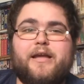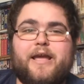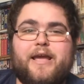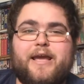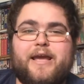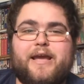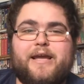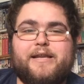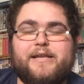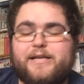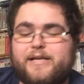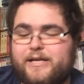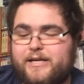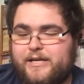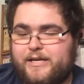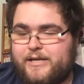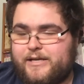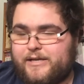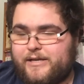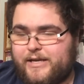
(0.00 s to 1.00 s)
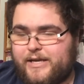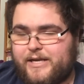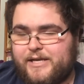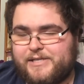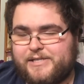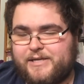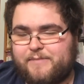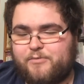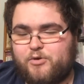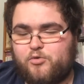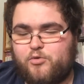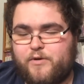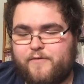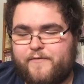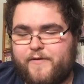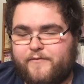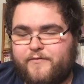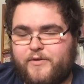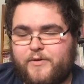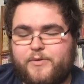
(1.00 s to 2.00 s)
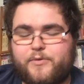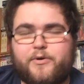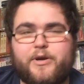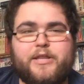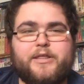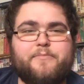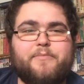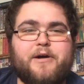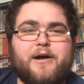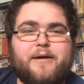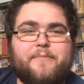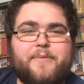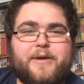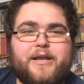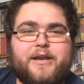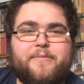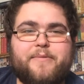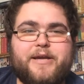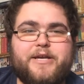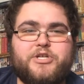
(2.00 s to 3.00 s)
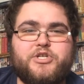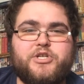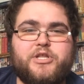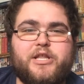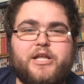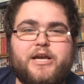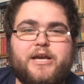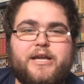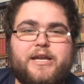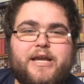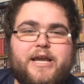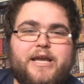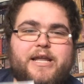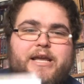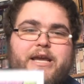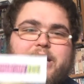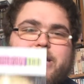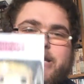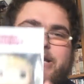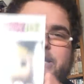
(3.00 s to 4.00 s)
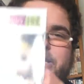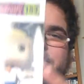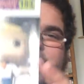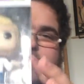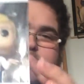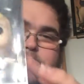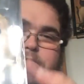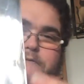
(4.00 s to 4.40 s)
and uh, it is number 153 in the pop animation line, and it is